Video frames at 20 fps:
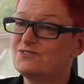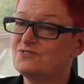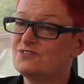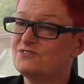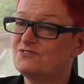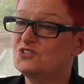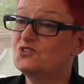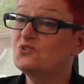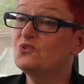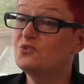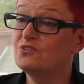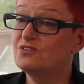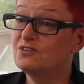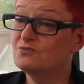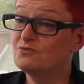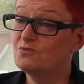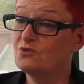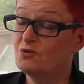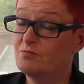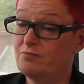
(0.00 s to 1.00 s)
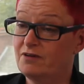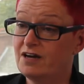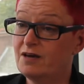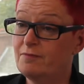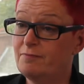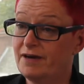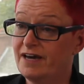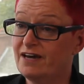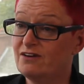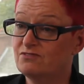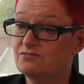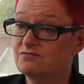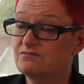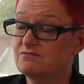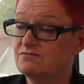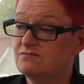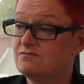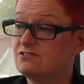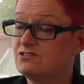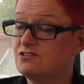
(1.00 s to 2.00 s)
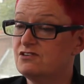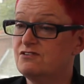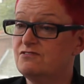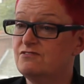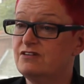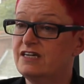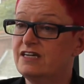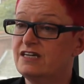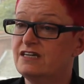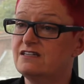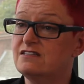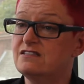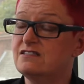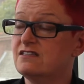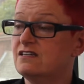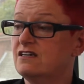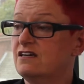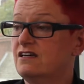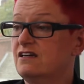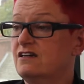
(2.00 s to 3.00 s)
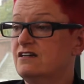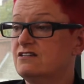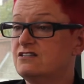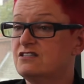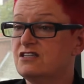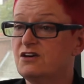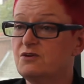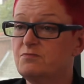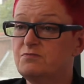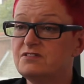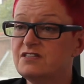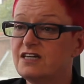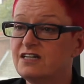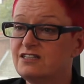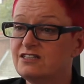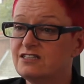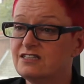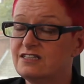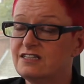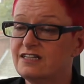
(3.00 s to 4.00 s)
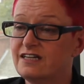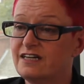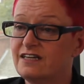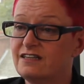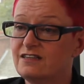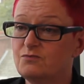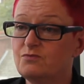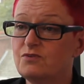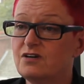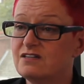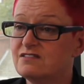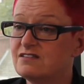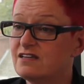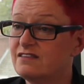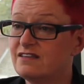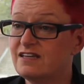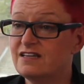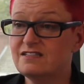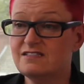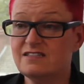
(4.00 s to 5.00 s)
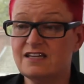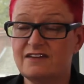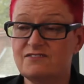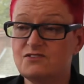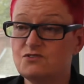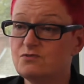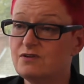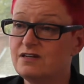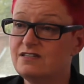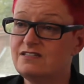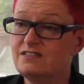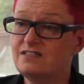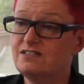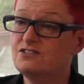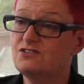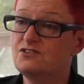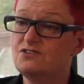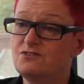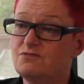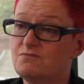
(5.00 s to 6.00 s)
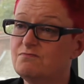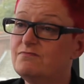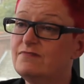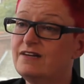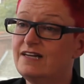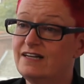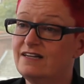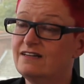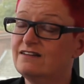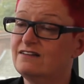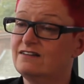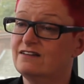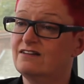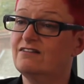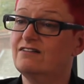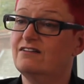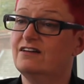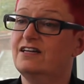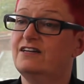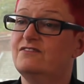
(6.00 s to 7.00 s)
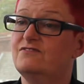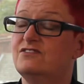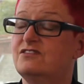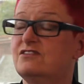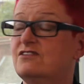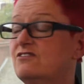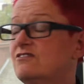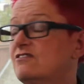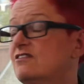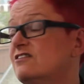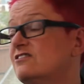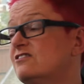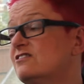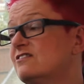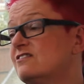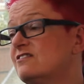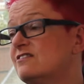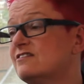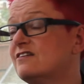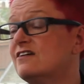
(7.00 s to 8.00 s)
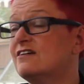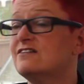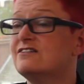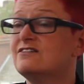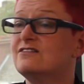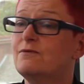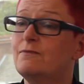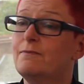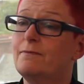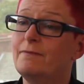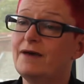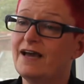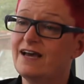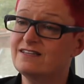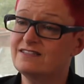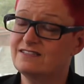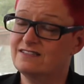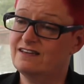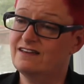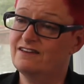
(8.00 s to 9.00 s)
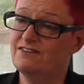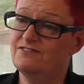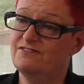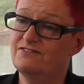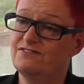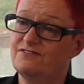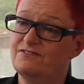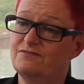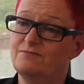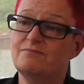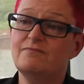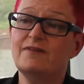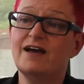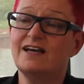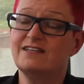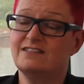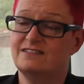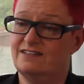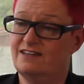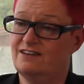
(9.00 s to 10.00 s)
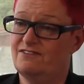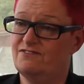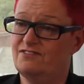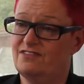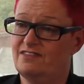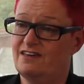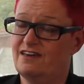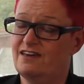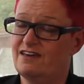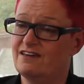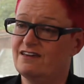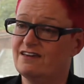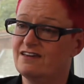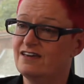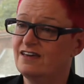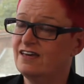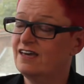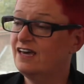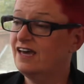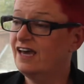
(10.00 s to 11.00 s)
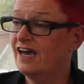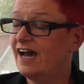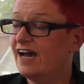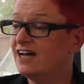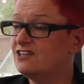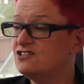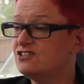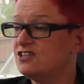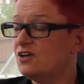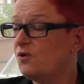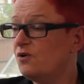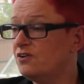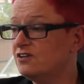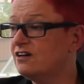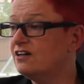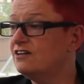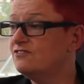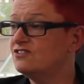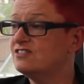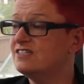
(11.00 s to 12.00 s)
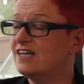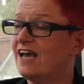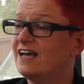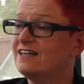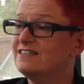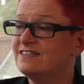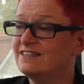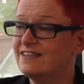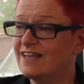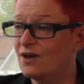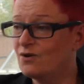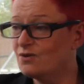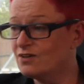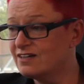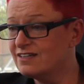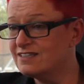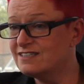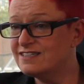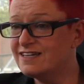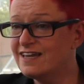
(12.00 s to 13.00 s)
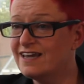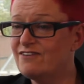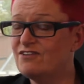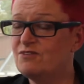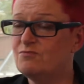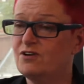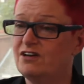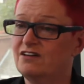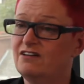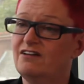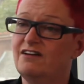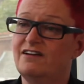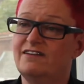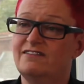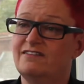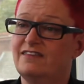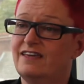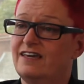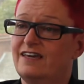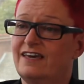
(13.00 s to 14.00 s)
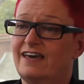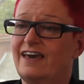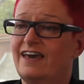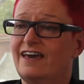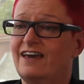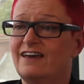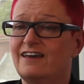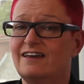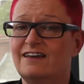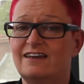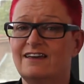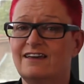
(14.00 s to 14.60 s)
to have shortened the war by about 2 years. So potentially the work done there saved 22 million lives. You know, that's just such a massive, massive thing. And so I kind of standing there with like a tear in my eye thinking,